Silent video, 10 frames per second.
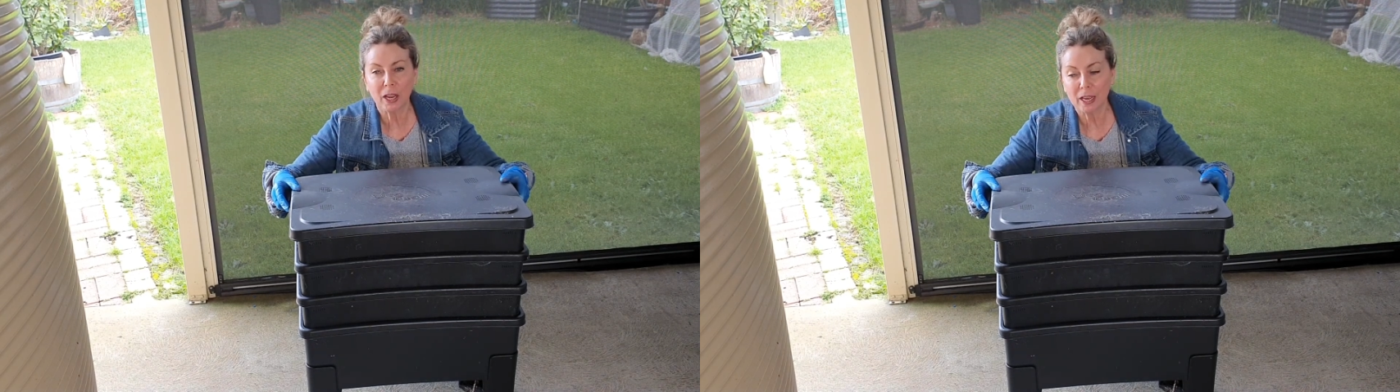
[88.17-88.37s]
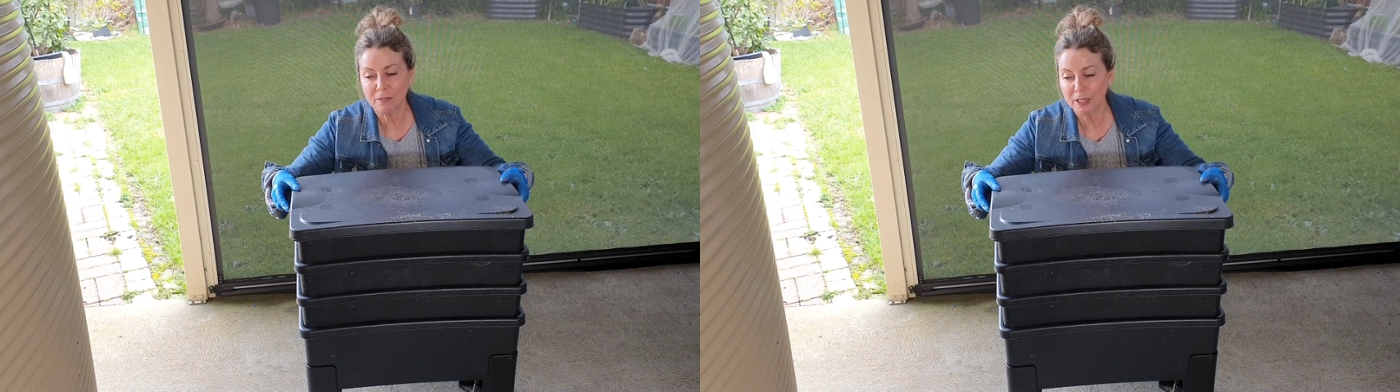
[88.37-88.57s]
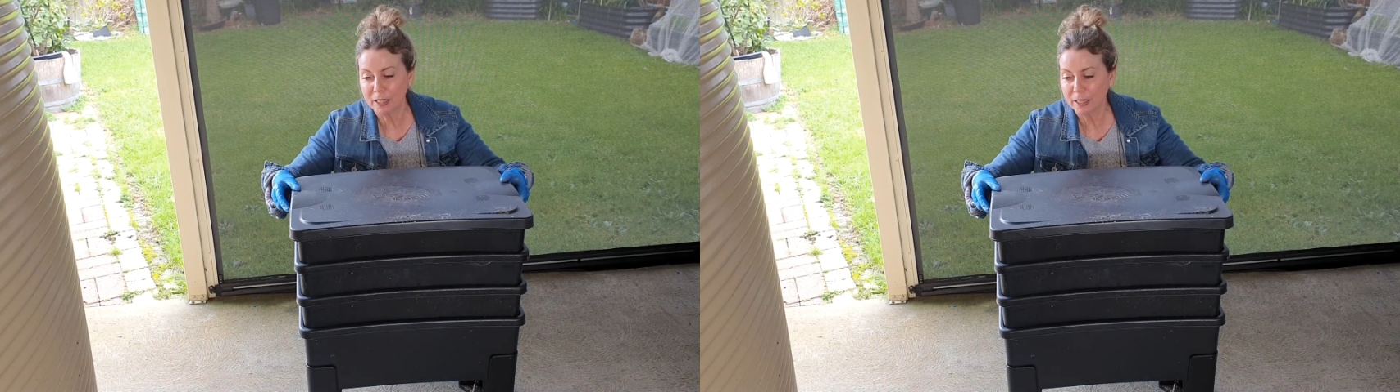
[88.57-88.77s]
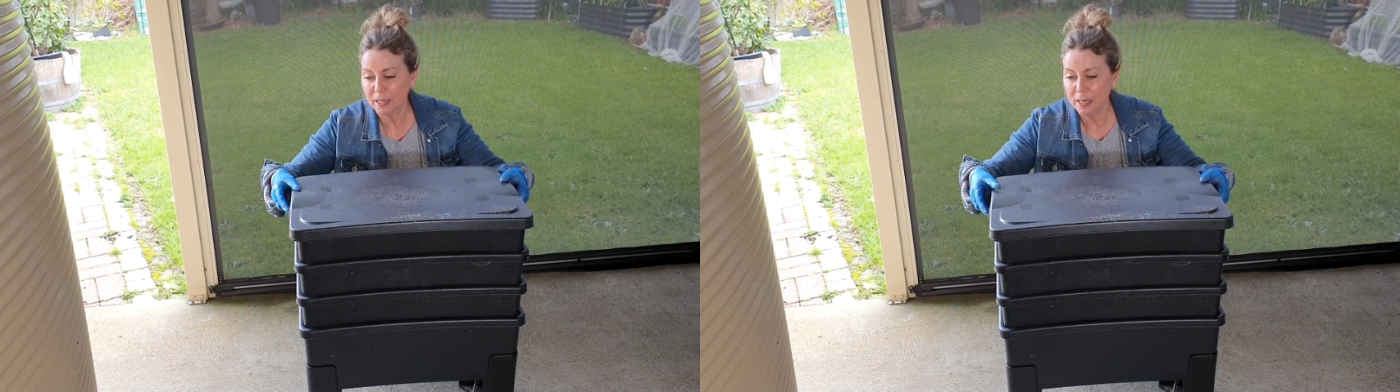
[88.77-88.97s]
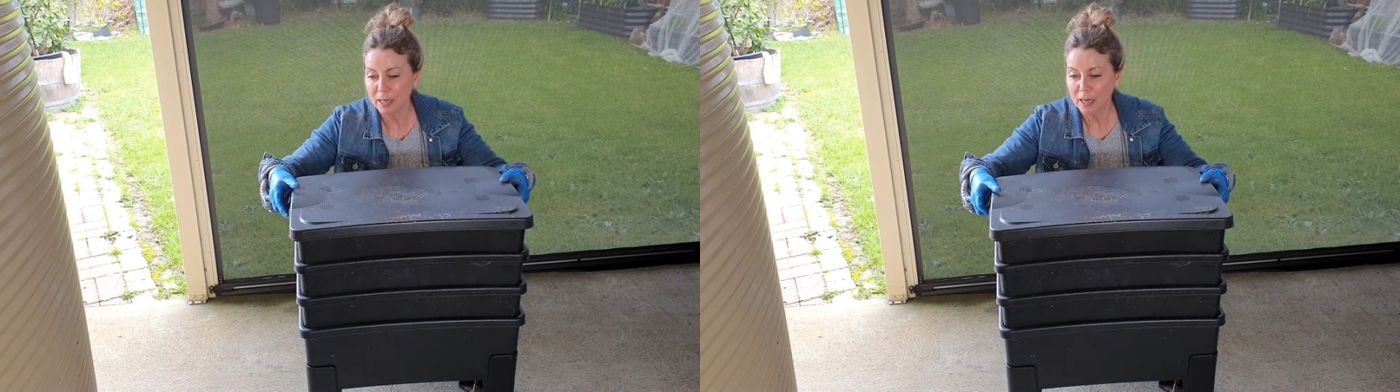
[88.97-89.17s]
having
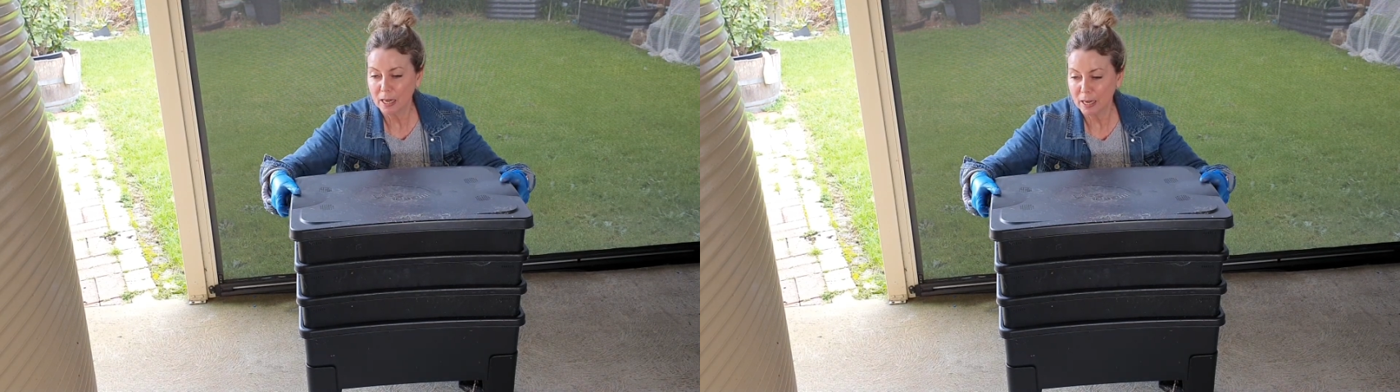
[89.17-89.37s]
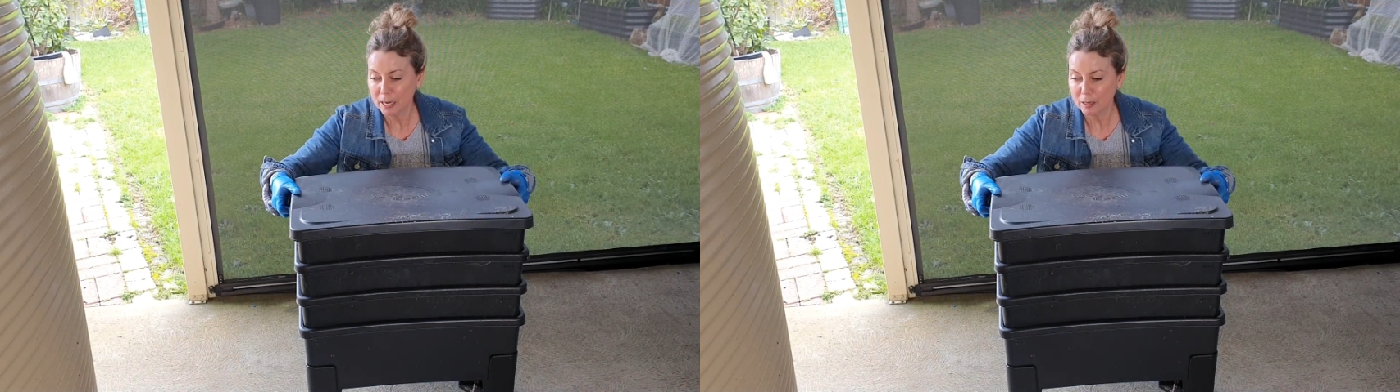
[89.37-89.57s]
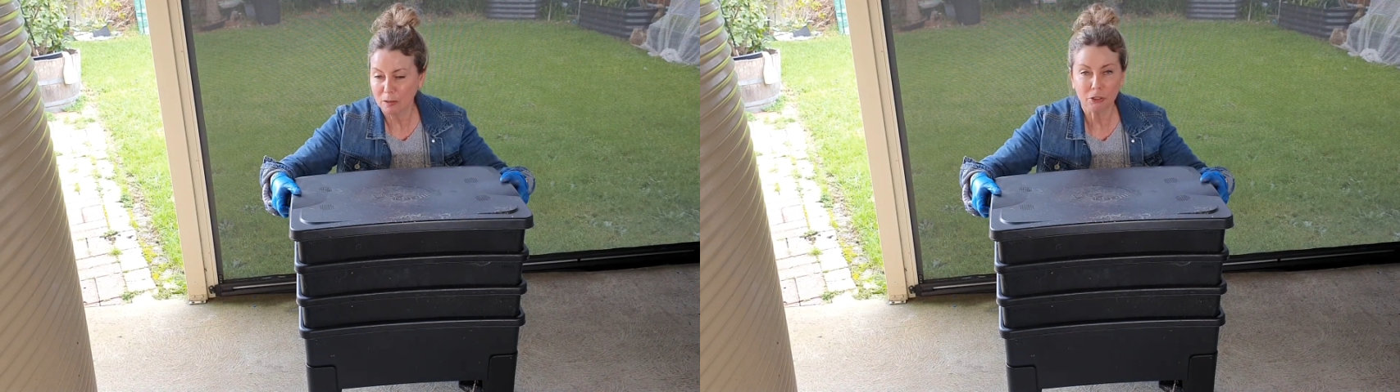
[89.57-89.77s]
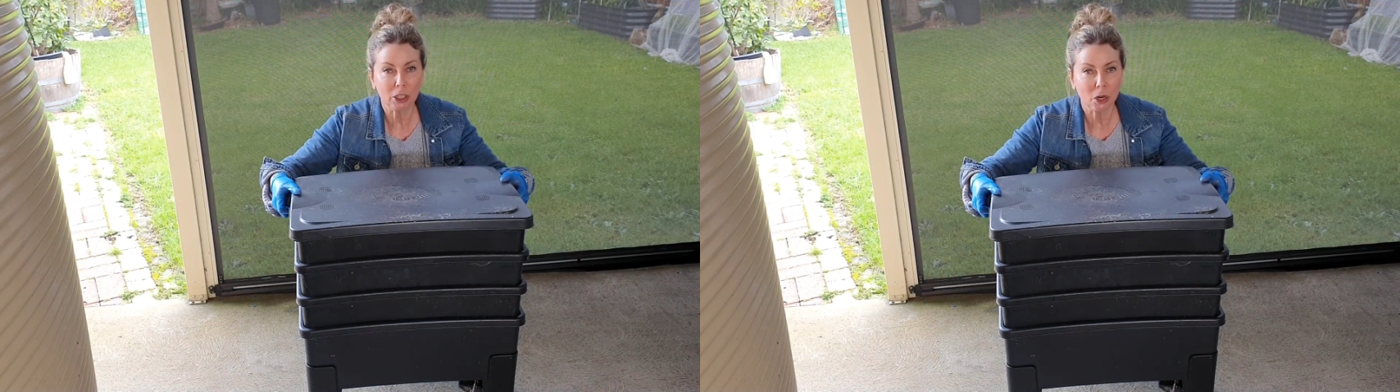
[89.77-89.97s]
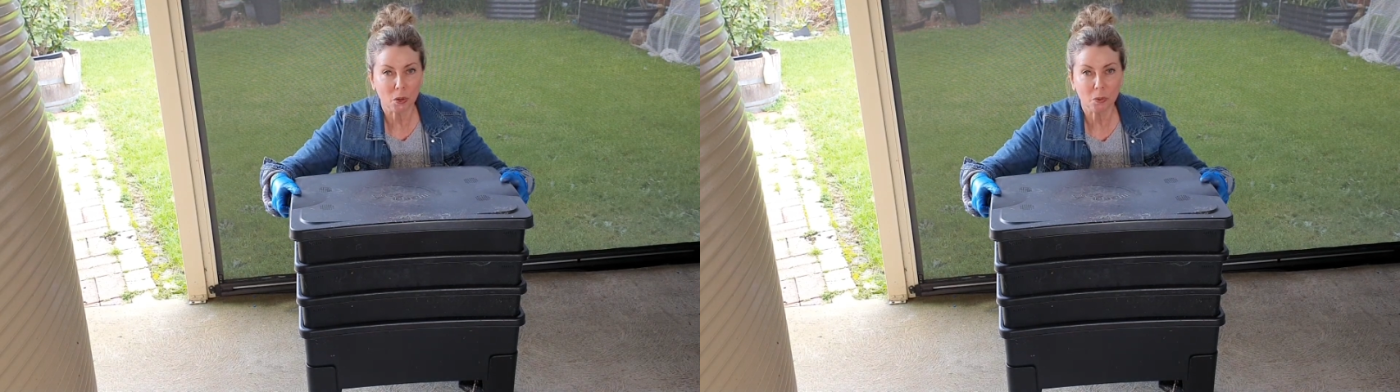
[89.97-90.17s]
a really
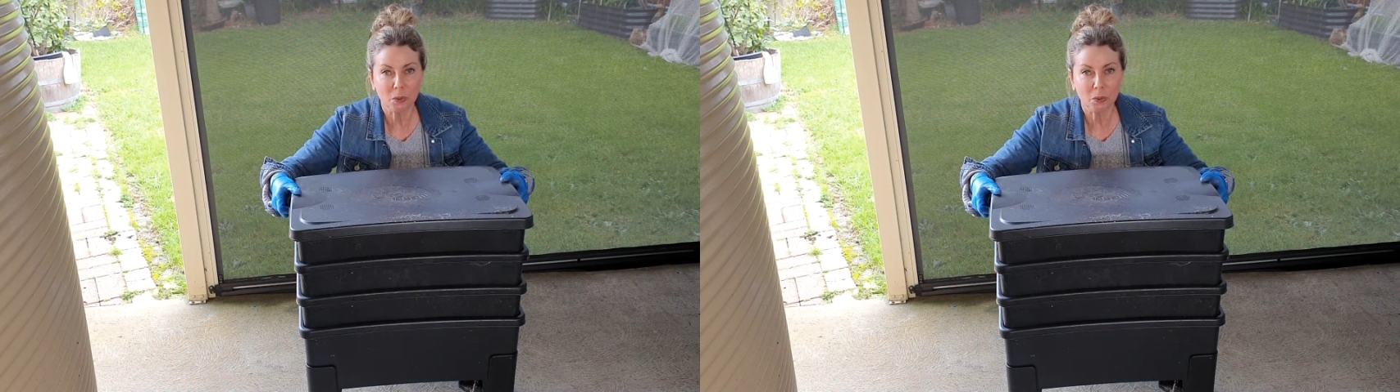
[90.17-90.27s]
cold